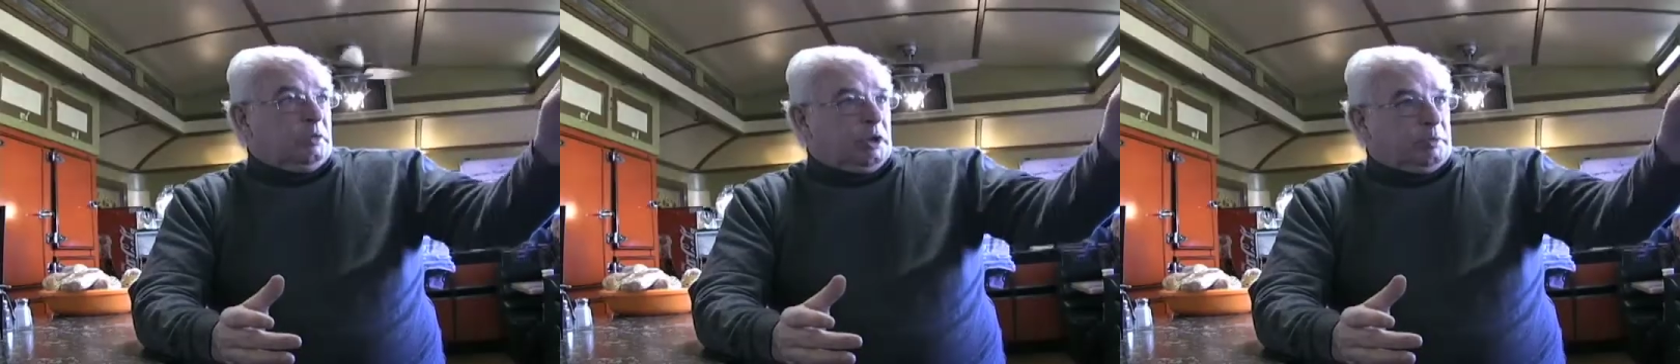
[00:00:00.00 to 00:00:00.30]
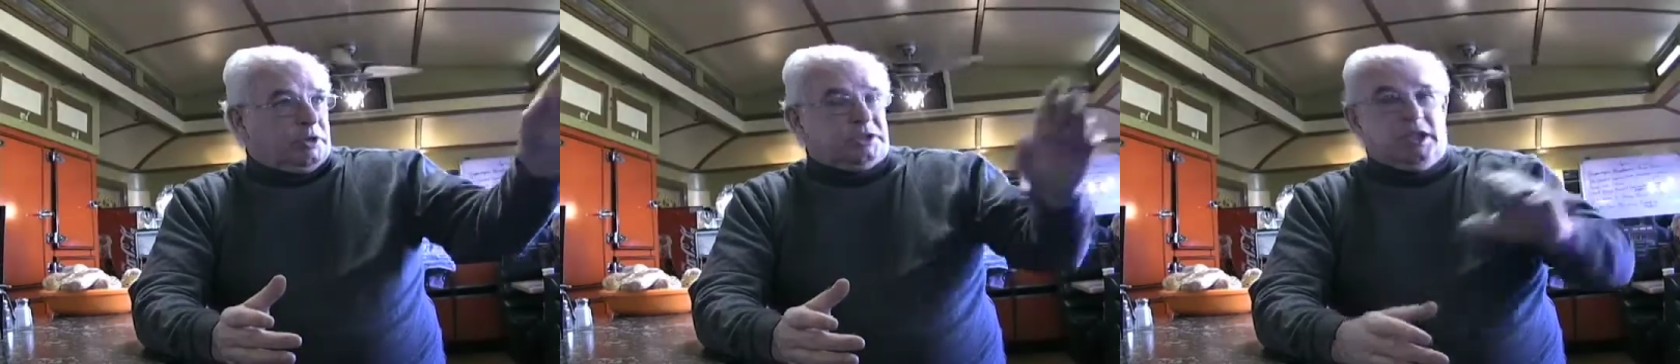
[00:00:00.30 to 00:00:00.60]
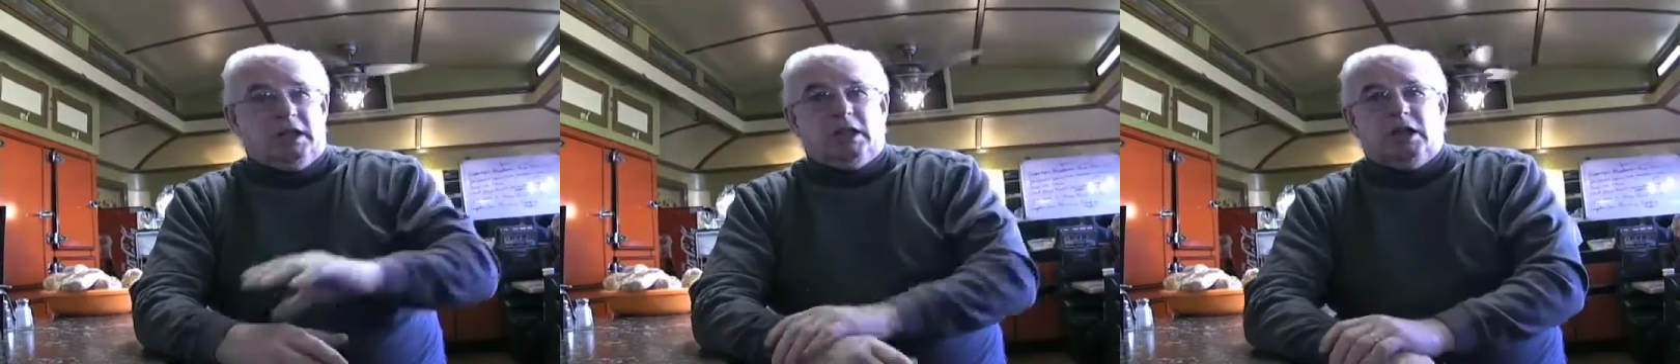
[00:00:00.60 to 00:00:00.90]
we're going to put
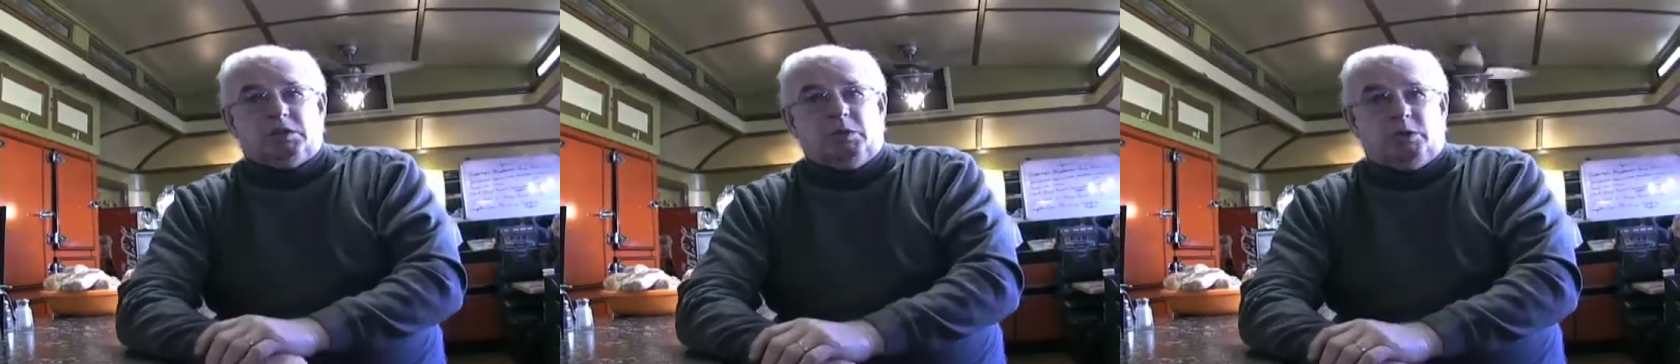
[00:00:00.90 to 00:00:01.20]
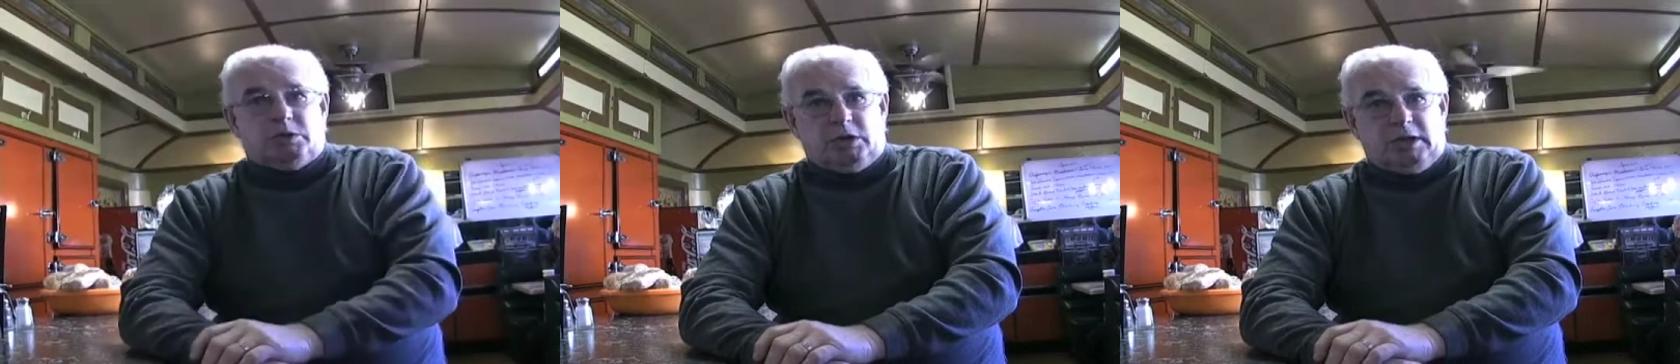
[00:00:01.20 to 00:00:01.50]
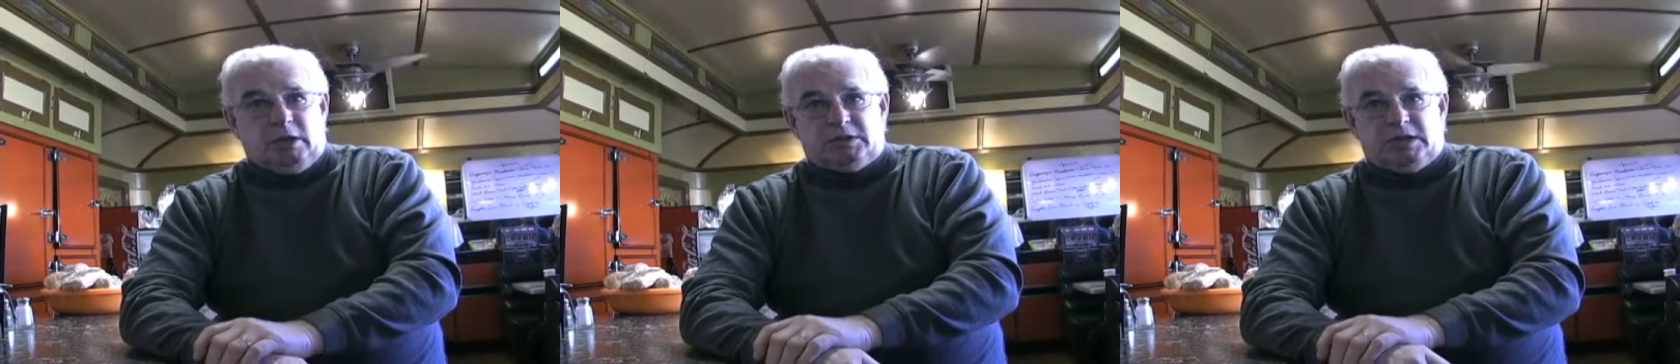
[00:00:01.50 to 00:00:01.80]
stained glass windows on
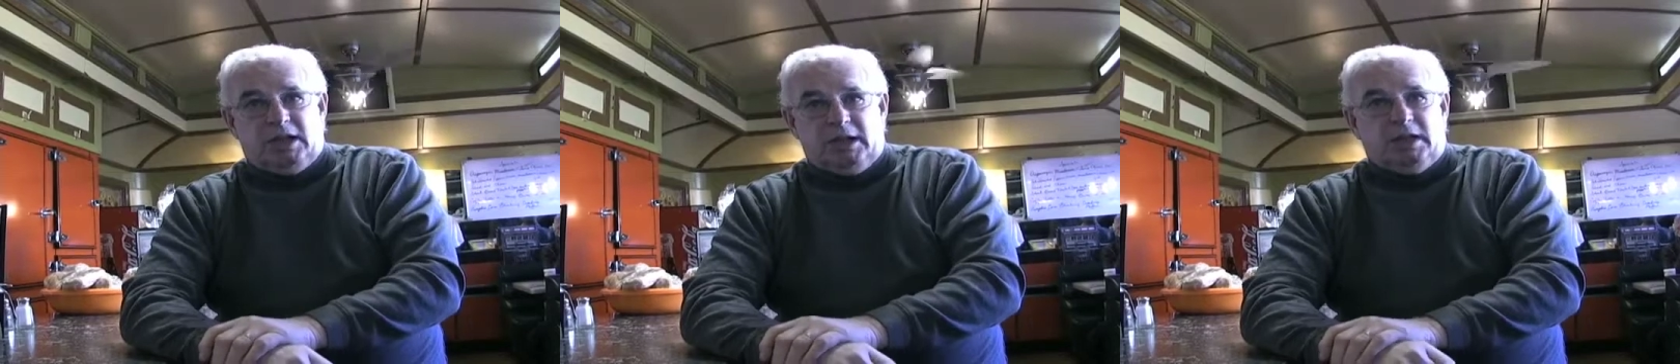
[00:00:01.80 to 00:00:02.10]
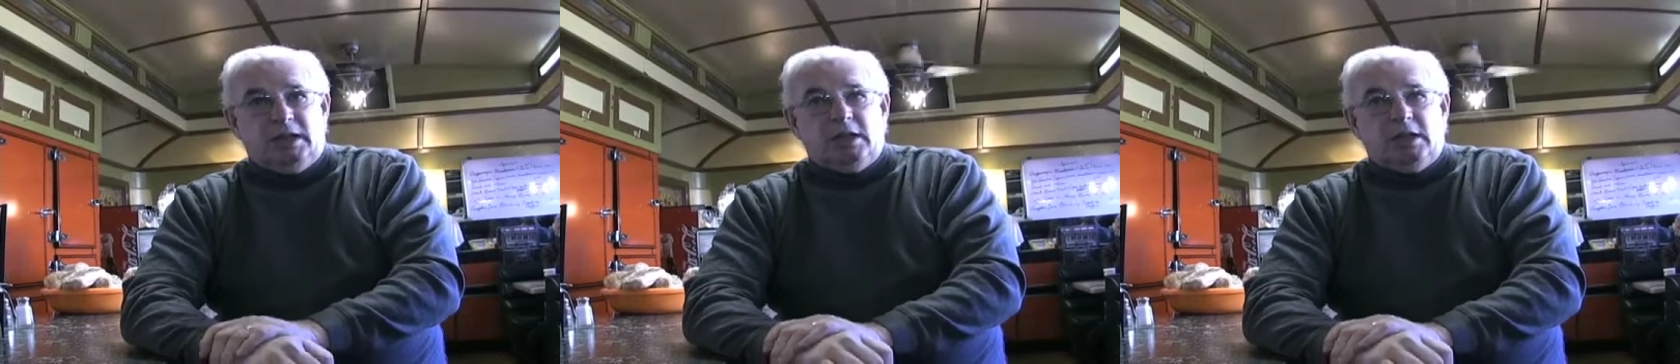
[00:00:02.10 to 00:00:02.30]
the outside.